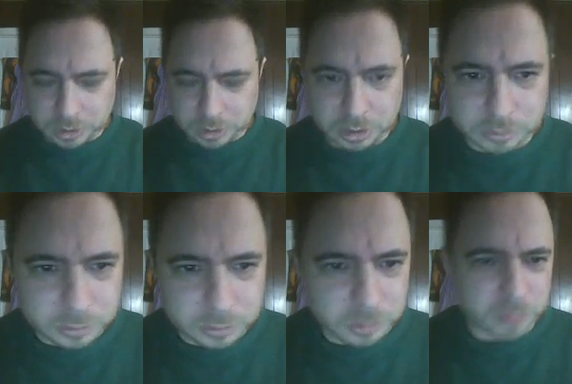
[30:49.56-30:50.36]
uh,
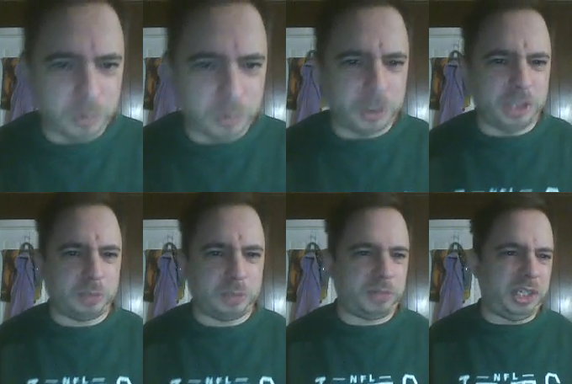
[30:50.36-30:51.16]
was working
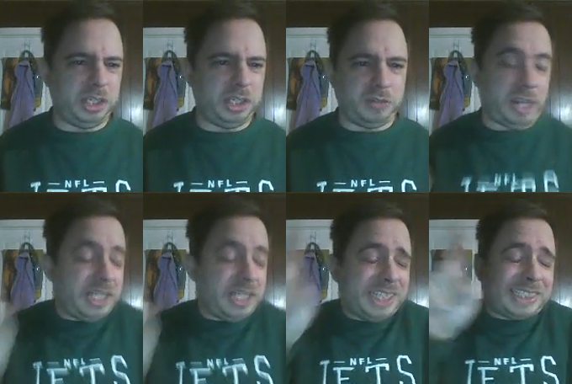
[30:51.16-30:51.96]
some Randy,
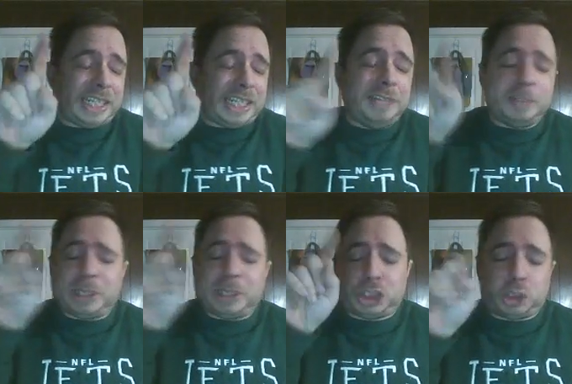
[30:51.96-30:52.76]
Randy Siri,
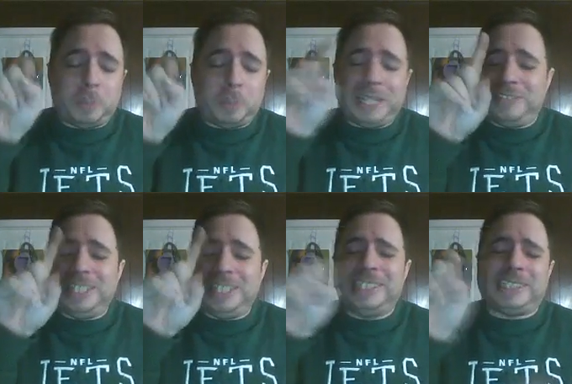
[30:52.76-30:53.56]
what you mean
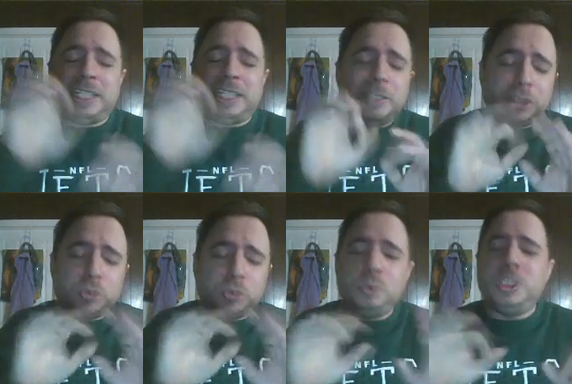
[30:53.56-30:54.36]
Randy Siri?
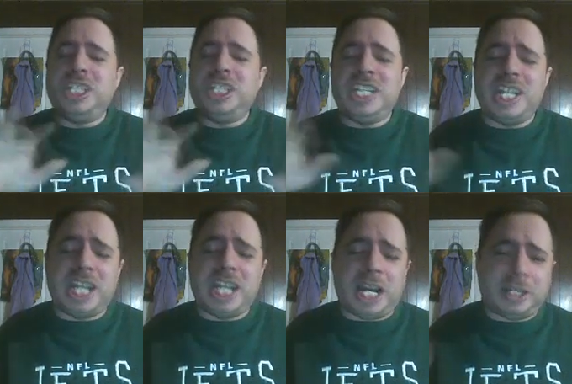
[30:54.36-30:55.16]

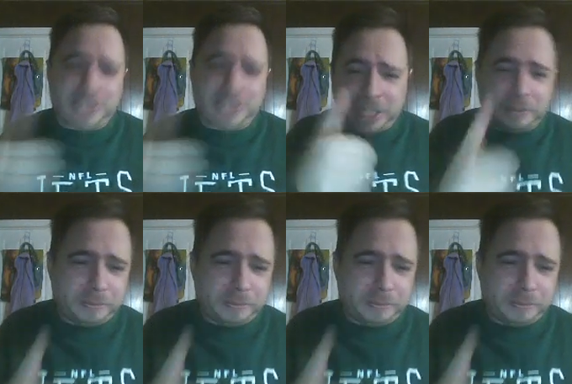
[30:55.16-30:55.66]
Yeah, did.